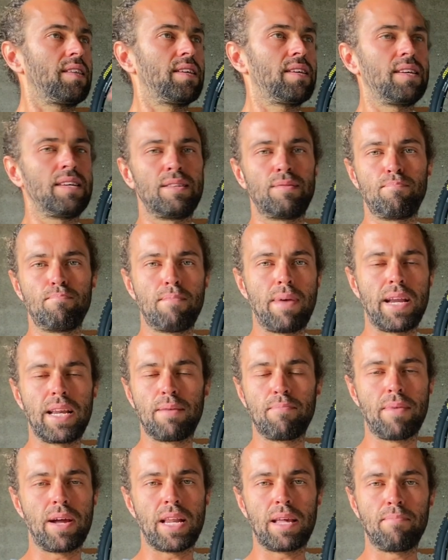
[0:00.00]
is many
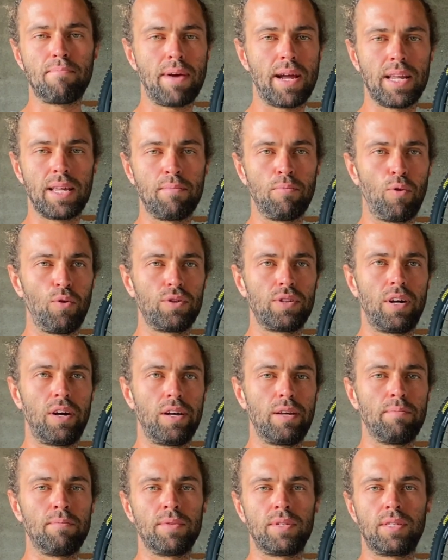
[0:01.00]
more
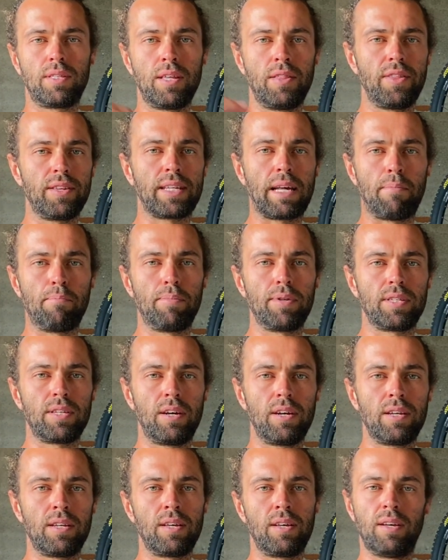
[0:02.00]
times than the damper
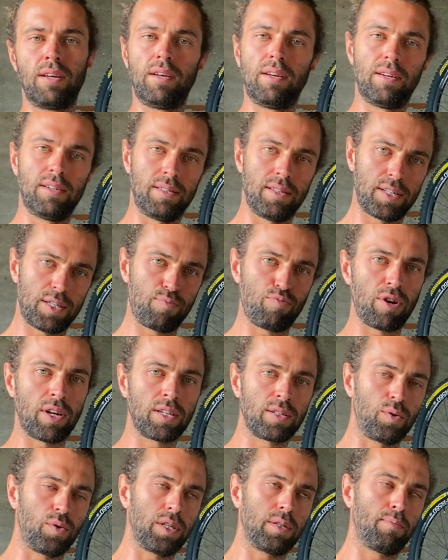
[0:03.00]
side, and the
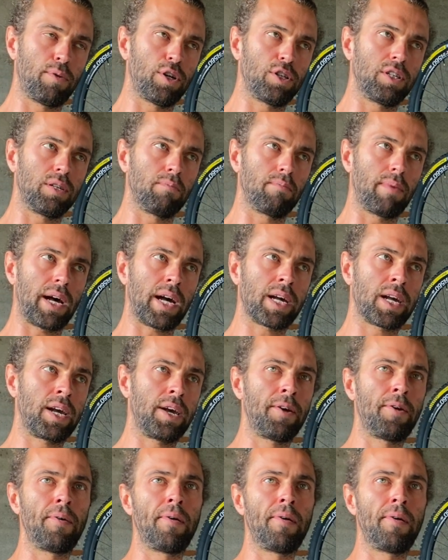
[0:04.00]
spring's always pushing back.